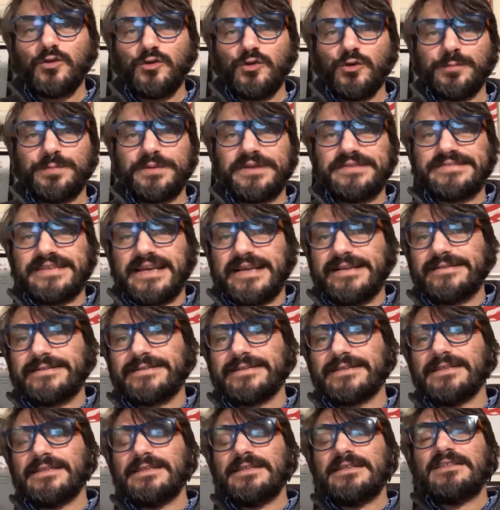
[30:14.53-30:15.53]
present.
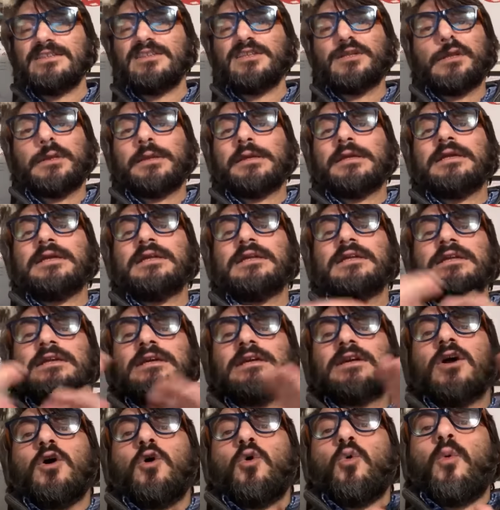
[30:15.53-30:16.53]

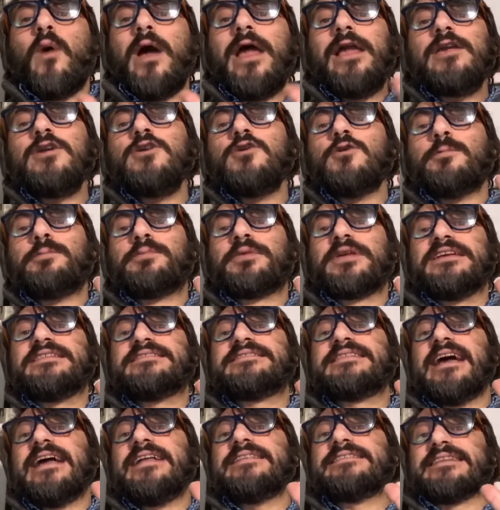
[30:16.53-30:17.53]
When you
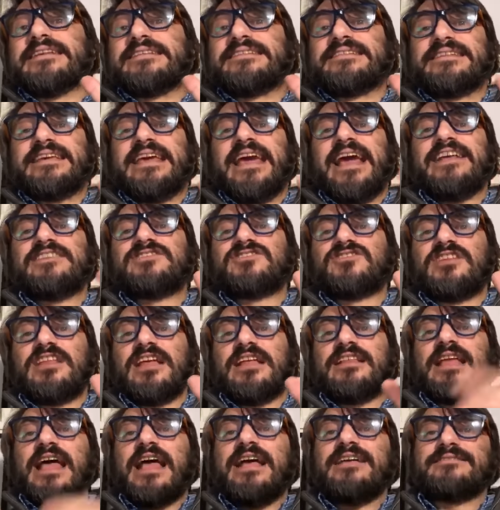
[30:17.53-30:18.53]
present a sketch
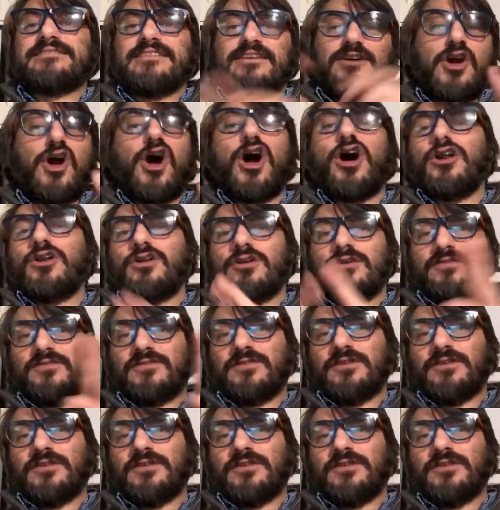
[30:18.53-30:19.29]
that has the colors,